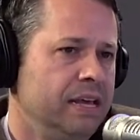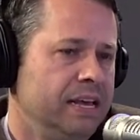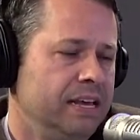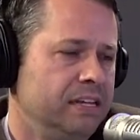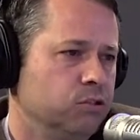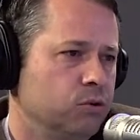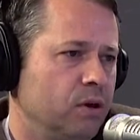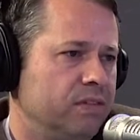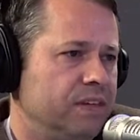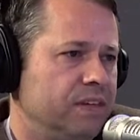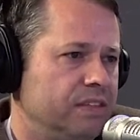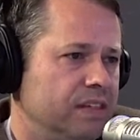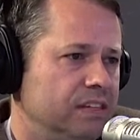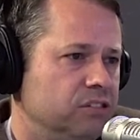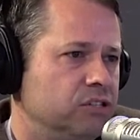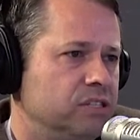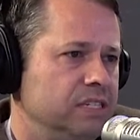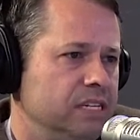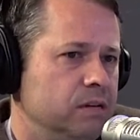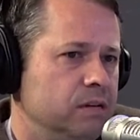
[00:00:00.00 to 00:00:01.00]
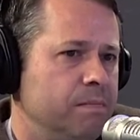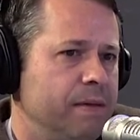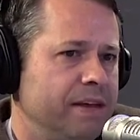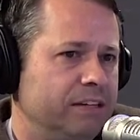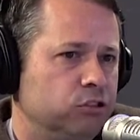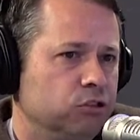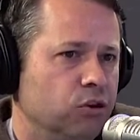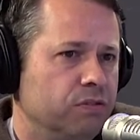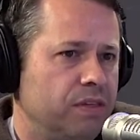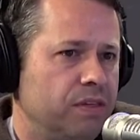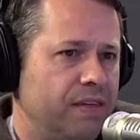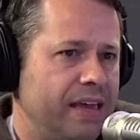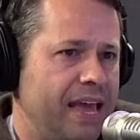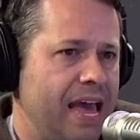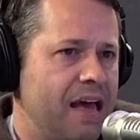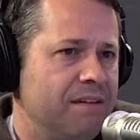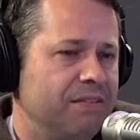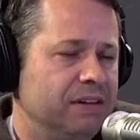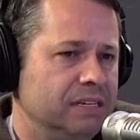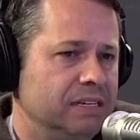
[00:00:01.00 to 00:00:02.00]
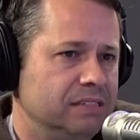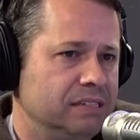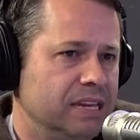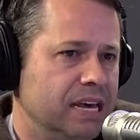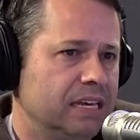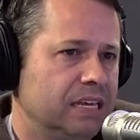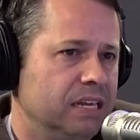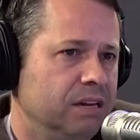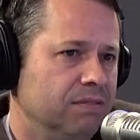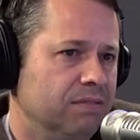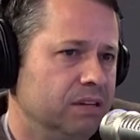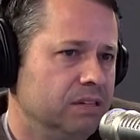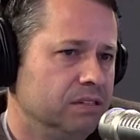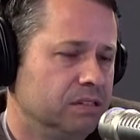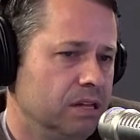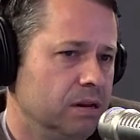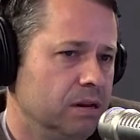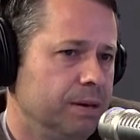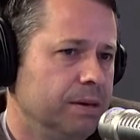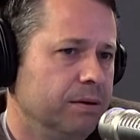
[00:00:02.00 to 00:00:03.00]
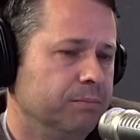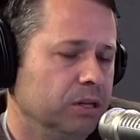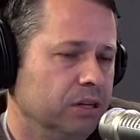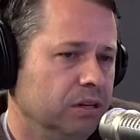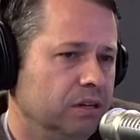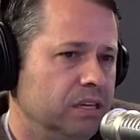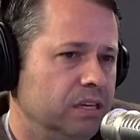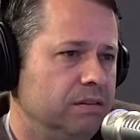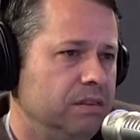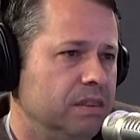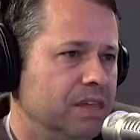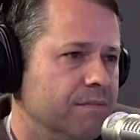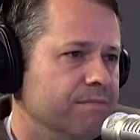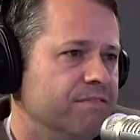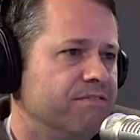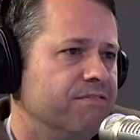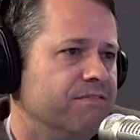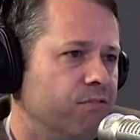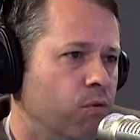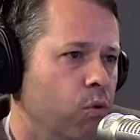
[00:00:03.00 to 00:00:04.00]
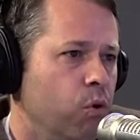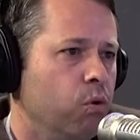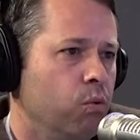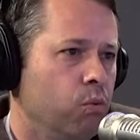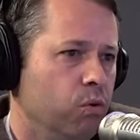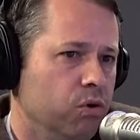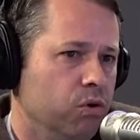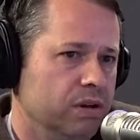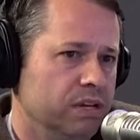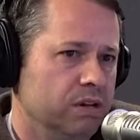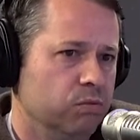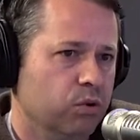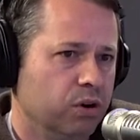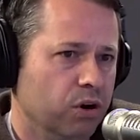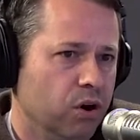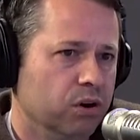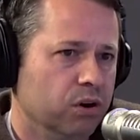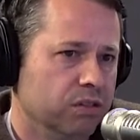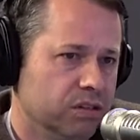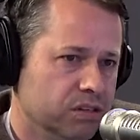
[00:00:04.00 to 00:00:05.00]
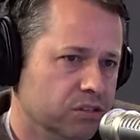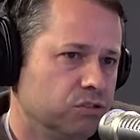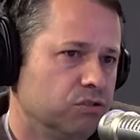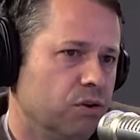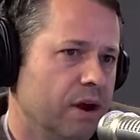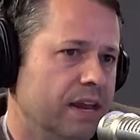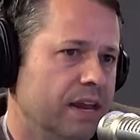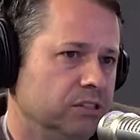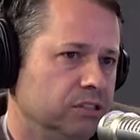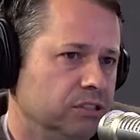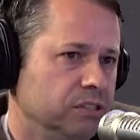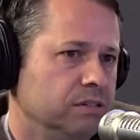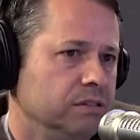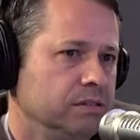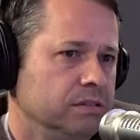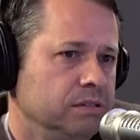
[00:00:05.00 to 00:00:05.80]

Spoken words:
And so I think they just need to make sure that they have an executive that is going to be able to lead them forward in regard to this strategy.